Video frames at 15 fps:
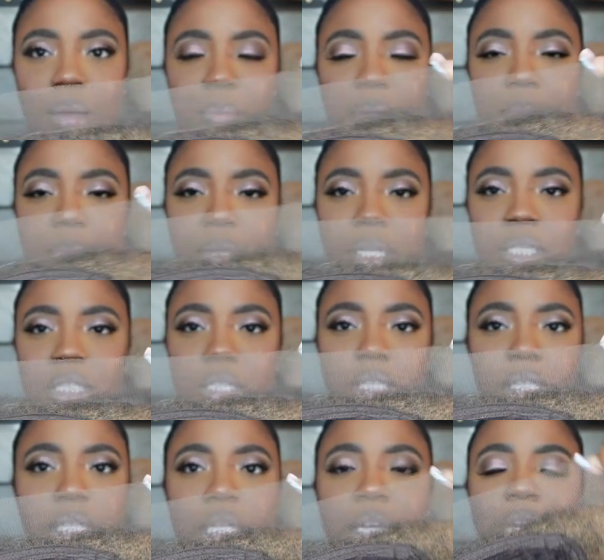I be bleaching
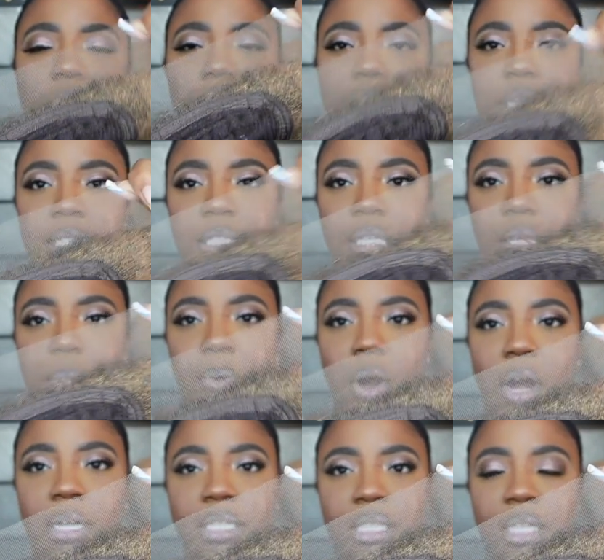the C
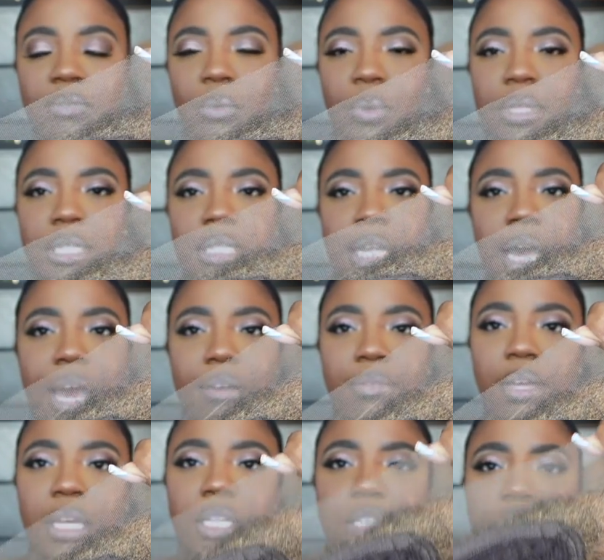parts even when it's half
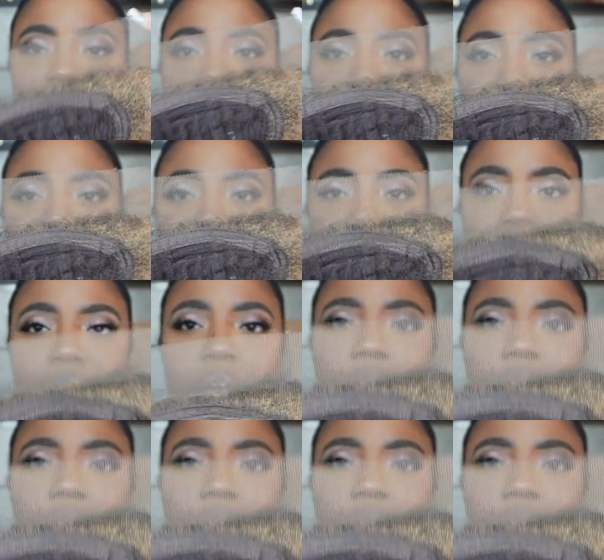an inch of space.